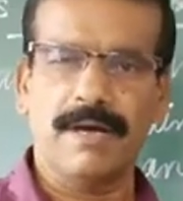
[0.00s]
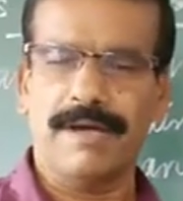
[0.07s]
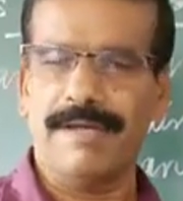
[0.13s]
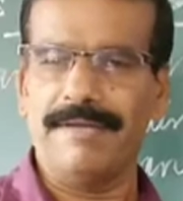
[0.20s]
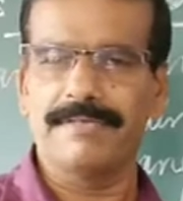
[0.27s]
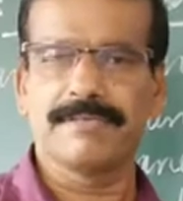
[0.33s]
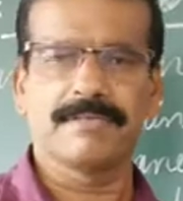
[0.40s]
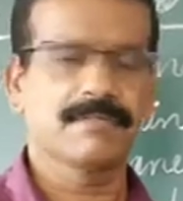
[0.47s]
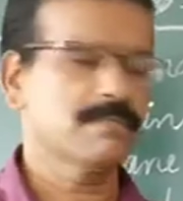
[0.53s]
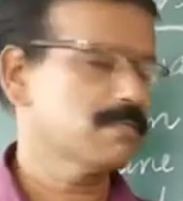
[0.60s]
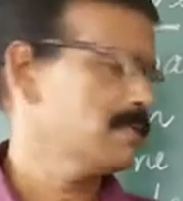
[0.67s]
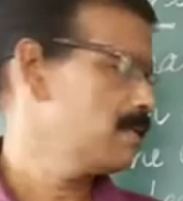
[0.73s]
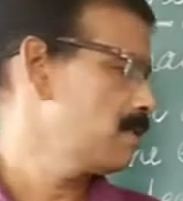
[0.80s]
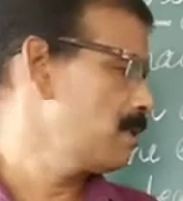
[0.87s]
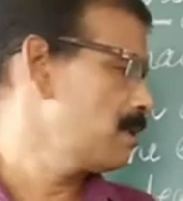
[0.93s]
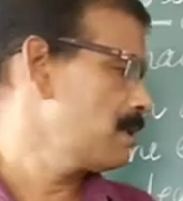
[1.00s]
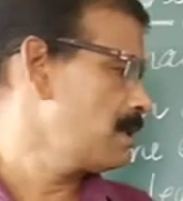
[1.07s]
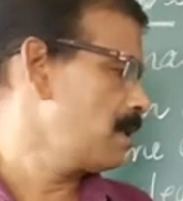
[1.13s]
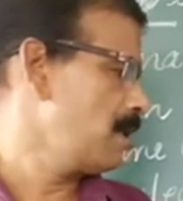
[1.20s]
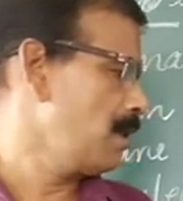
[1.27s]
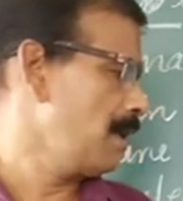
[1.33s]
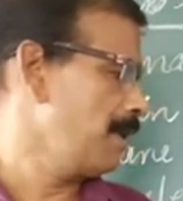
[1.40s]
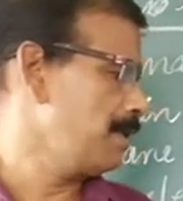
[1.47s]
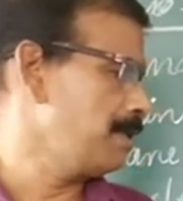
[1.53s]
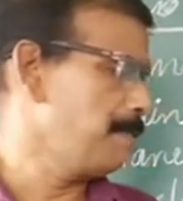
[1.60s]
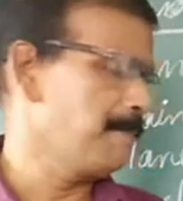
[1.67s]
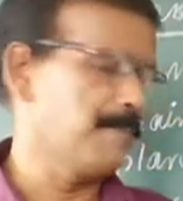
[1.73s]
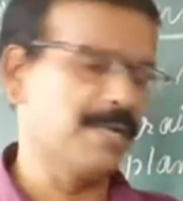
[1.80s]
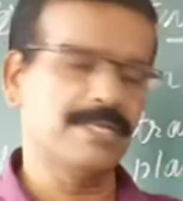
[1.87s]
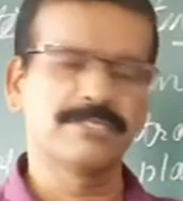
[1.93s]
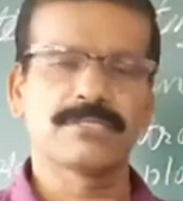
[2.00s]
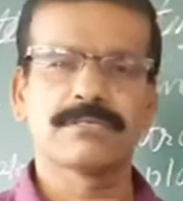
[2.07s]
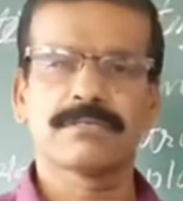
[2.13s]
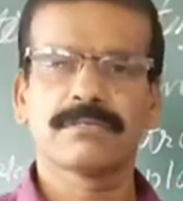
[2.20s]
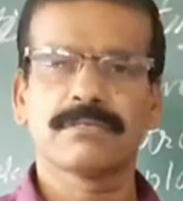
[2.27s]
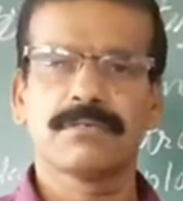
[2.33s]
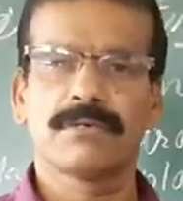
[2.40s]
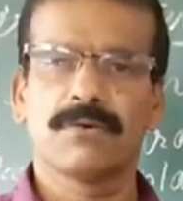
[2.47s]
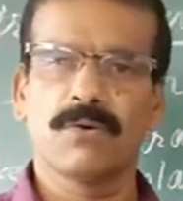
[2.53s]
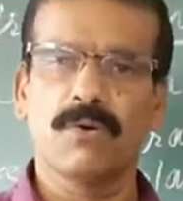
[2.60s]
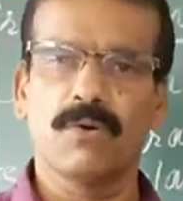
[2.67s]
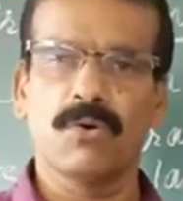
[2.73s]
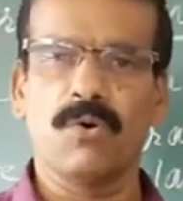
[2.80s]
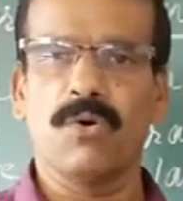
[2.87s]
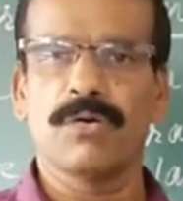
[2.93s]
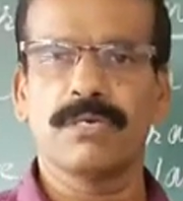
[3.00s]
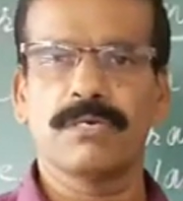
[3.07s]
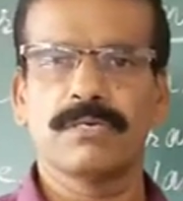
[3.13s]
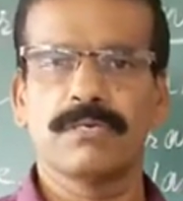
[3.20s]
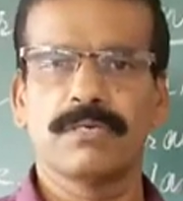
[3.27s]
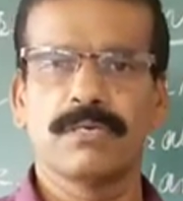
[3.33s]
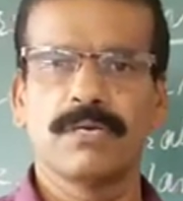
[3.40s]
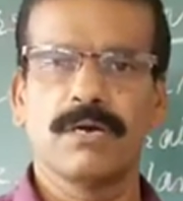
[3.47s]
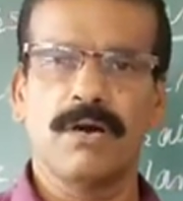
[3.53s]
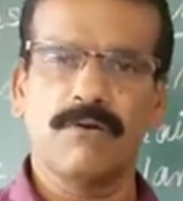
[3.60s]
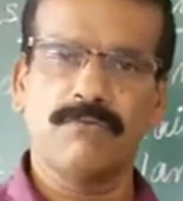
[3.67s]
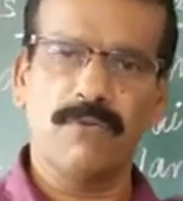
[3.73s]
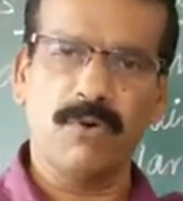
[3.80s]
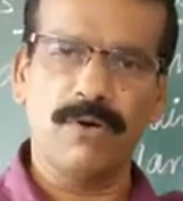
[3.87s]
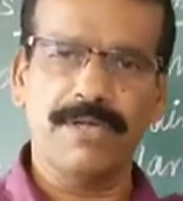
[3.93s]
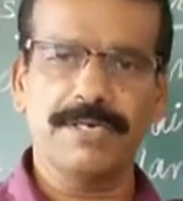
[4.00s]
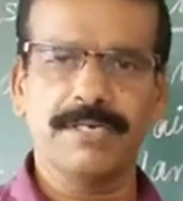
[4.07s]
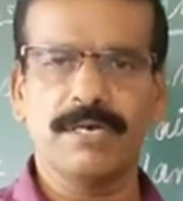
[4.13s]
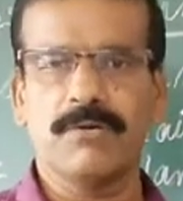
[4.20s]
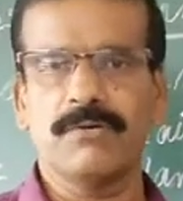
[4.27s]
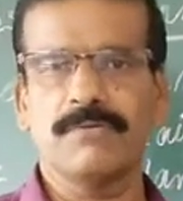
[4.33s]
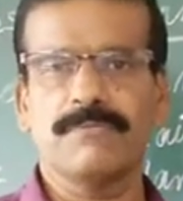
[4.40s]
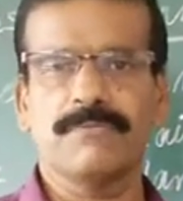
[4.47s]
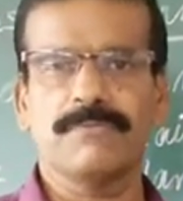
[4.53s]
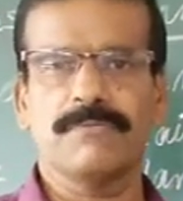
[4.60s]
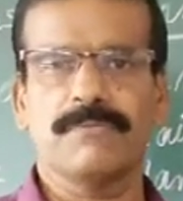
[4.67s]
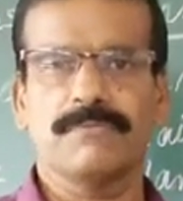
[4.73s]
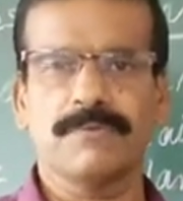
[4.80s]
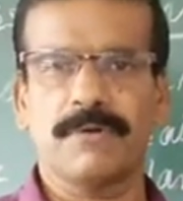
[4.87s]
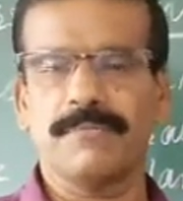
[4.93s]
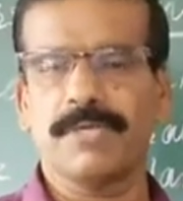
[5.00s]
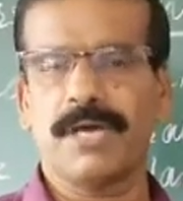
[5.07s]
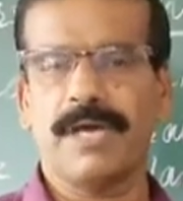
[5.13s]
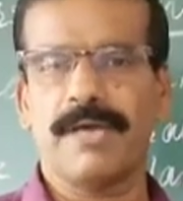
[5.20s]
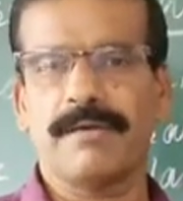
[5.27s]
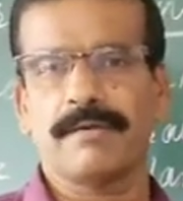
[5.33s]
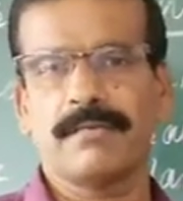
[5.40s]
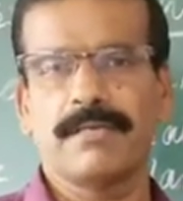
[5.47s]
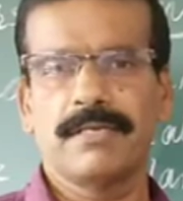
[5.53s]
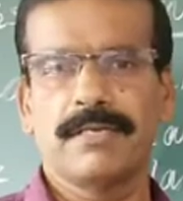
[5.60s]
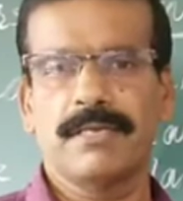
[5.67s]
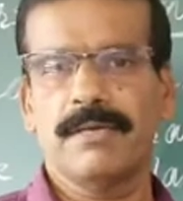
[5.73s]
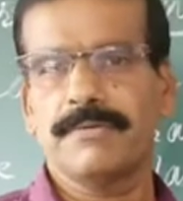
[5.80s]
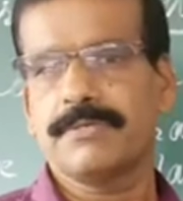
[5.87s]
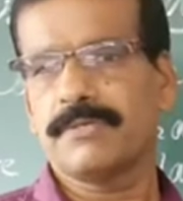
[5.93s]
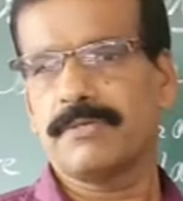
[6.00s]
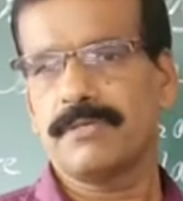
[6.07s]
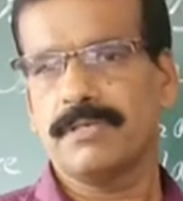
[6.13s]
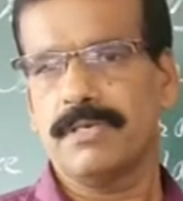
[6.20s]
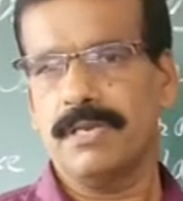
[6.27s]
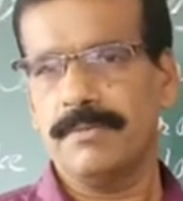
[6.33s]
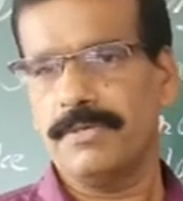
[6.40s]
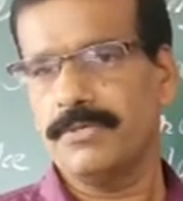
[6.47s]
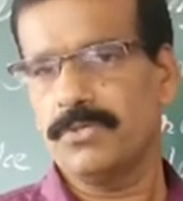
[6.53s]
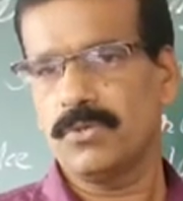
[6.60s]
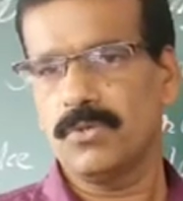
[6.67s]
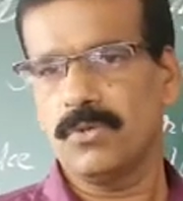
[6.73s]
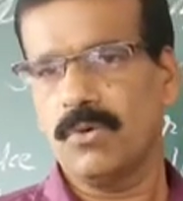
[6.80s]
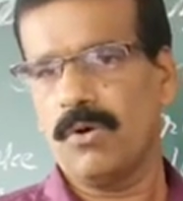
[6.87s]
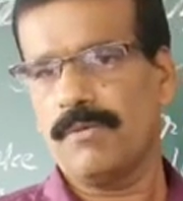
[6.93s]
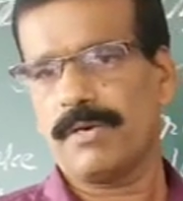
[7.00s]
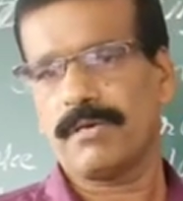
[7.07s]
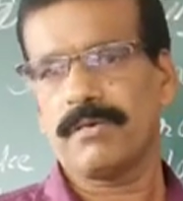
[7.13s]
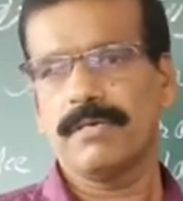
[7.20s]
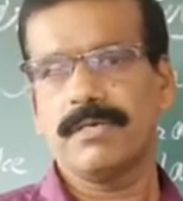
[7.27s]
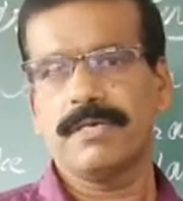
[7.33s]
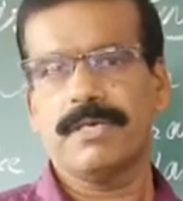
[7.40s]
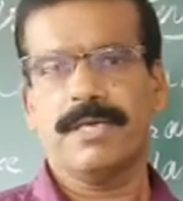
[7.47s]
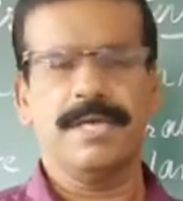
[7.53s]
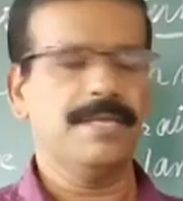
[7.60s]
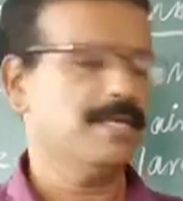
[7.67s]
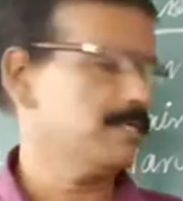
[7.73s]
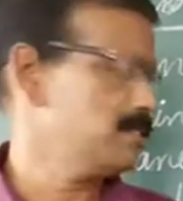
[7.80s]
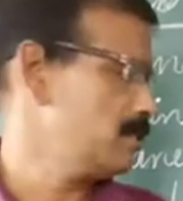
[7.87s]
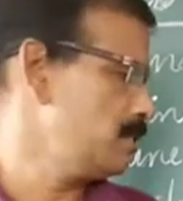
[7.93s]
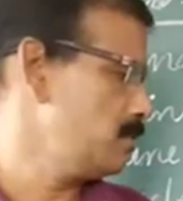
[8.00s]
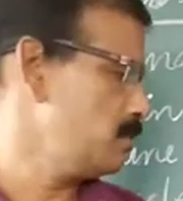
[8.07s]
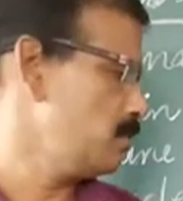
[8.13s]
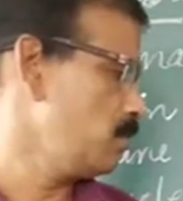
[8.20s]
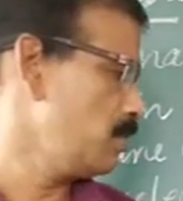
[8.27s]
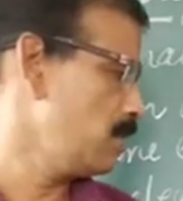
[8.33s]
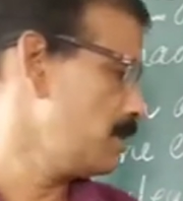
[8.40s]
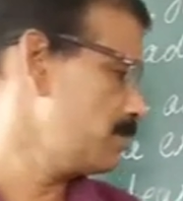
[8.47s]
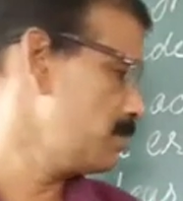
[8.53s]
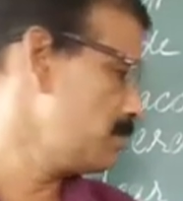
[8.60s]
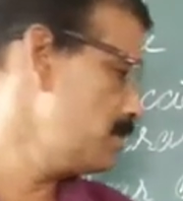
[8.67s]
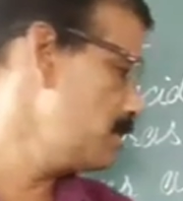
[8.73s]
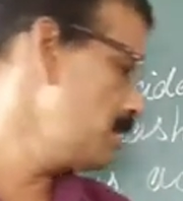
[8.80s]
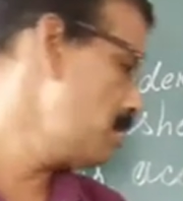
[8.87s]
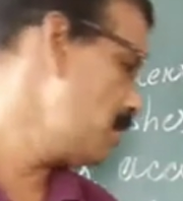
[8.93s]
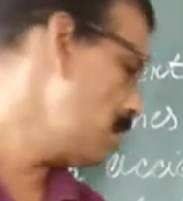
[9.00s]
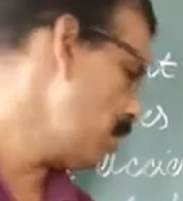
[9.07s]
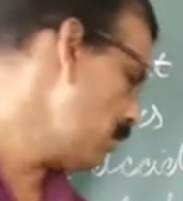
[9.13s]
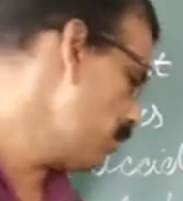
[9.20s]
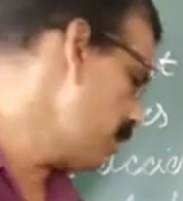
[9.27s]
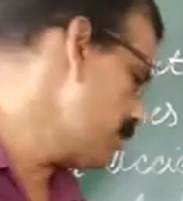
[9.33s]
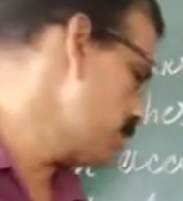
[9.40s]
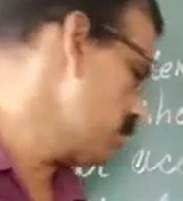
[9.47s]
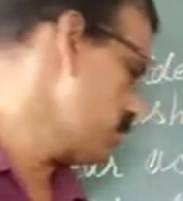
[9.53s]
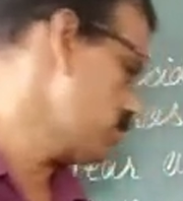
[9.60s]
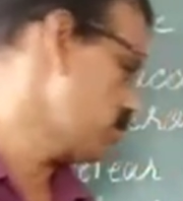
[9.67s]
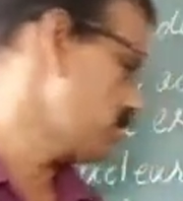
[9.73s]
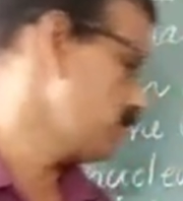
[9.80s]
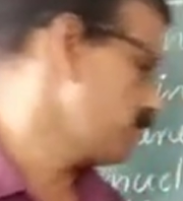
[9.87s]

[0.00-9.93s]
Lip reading: ice and bricks or rock are falling down from the higher level to lower areas is known as avalanches.